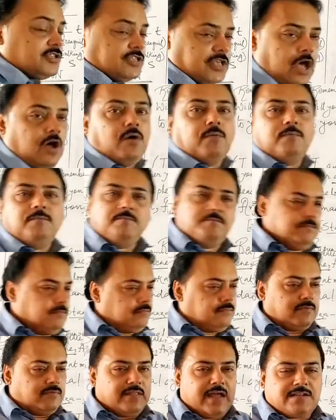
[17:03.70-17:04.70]
So,
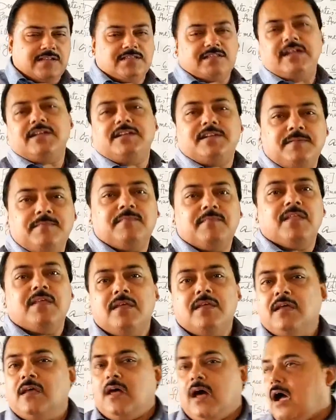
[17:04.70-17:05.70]
that is it.
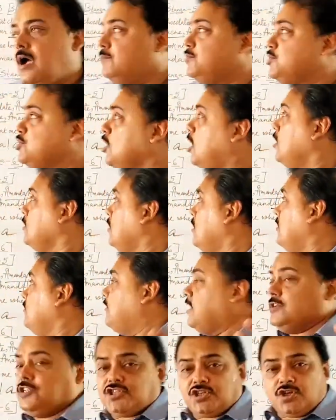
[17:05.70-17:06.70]
I'm sure you have
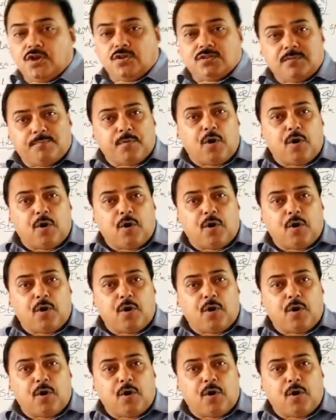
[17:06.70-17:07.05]
understood the